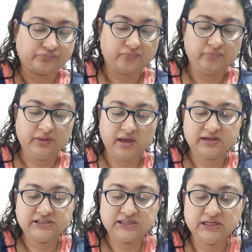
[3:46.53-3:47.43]
They
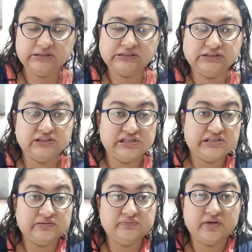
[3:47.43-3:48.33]
are saying that there are
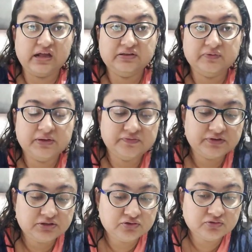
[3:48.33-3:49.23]
some health
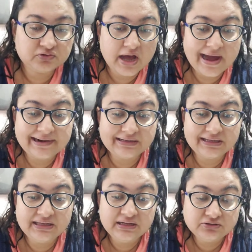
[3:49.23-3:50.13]
benefits to add
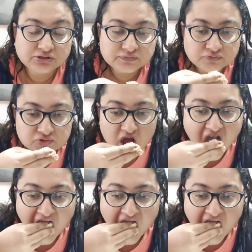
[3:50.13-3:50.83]
ghee to your food.